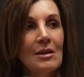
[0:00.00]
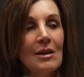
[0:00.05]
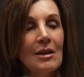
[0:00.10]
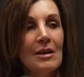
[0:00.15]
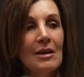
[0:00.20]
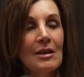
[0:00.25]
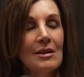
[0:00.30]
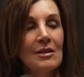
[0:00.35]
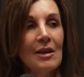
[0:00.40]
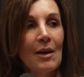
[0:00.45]

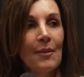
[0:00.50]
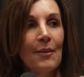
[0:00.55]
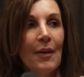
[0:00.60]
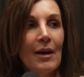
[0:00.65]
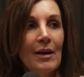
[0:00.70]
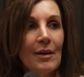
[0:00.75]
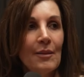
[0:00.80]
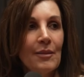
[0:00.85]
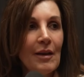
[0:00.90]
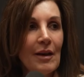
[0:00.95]
It is
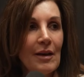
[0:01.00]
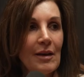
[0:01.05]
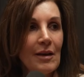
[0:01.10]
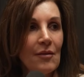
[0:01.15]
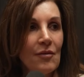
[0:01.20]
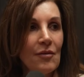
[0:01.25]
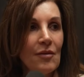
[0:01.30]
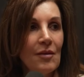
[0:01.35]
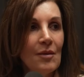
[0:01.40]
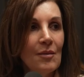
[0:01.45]

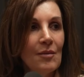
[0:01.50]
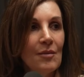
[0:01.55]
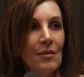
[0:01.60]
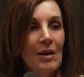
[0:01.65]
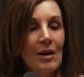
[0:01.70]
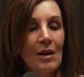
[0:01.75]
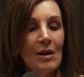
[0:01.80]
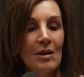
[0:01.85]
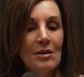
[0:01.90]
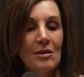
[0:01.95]
semi-ablative
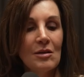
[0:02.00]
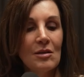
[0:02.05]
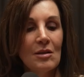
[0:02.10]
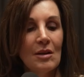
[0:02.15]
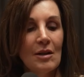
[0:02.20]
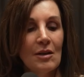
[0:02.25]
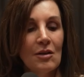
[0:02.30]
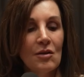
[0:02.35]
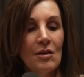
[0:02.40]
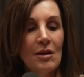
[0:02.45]
because okay. you're
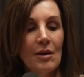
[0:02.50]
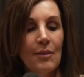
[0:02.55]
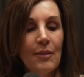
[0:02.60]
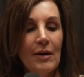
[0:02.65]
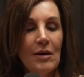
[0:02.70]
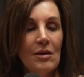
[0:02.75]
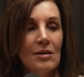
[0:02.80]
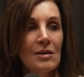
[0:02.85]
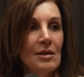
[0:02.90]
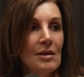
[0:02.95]
literally
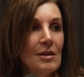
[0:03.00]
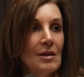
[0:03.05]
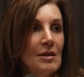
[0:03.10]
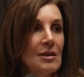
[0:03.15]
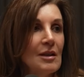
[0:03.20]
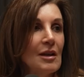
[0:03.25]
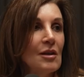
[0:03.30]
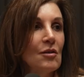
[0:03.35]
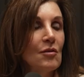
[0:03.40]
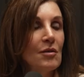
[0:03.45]
piercing the
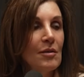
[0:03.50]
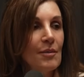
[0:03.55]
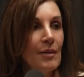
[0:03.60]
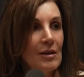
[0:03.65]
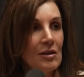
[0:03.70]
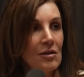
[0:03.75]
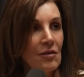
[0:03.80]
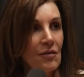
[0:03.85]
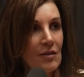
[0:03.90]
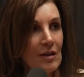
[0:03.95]
skin with a
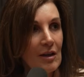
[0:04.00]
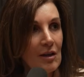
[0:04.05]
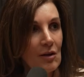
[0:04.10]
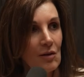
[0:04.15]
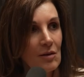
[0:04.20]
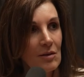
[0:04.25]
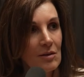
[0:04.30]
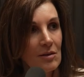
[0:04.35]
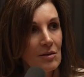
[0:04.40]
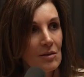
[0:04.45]
bunch of
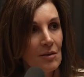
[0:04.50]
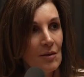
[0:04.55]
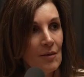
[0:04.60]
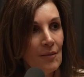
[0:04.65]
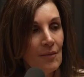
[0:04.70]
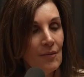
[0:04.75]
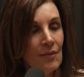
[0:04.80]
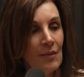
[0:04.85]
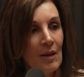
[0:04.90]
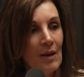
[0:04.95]
needles.
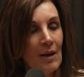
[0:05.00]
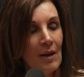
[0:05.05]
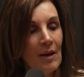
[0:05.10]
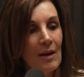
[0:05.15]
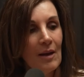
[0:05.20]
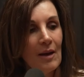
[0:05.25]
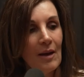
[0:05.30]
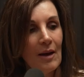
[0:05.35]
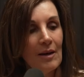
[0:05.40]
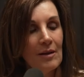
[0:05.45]
Got it.
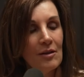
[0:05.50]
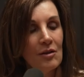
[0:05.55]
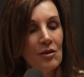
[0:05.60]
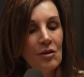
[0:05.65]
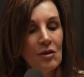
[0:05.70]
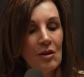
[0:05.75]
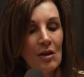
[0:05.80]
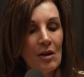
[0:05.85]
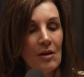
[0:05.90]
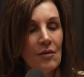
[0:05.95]
Mm-hmm.
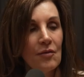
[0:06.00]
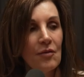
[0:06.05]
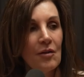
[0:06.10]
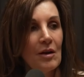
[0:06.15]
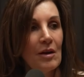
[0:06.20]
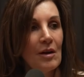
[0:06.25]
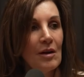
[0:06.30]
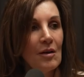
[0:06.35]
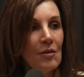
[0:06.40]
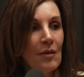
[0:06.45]
And
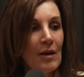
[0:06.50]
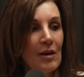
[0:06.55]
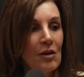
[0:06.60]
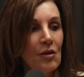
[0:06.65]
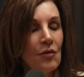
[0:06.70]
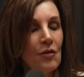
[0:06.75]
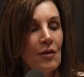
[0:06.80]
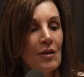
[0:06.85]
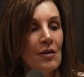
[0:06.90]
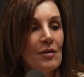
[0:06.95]
delivering
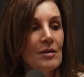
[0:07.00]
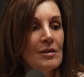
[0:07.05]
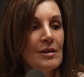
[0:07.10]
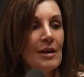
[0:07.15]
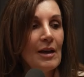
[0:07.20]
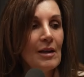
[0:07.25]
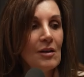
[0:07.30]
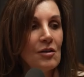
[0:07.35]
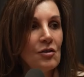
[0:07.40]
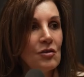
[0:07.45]
radio
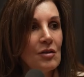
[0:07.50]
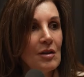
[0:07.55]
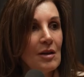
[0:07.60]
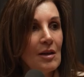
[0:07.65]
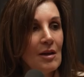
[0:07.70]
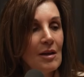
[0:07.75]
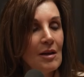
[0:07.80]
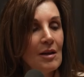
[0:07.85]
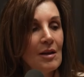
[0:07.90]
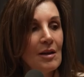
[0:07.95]
frequency
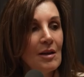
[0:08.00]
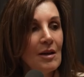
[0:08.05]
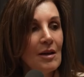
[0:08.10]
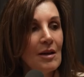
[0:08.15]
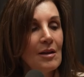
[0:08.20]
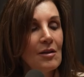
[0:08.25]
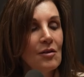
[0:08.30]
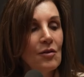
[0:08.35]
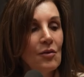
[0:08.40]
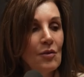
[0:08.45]
energy
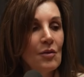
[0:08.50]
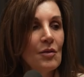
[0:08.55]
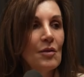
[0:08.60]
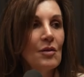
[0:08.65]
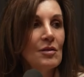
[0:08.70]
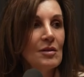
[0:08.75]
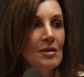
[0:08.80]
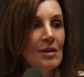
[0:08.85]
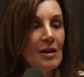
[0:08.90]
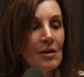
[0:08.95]
through
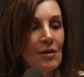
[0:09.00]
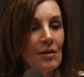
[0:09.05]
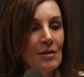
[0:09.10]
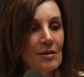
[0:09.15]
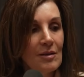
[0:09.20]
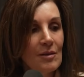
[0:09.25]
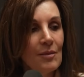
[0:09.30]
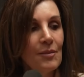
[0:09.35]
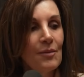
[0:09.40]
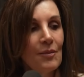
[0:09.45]
those
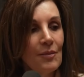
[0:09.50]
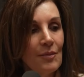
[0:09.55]
needles.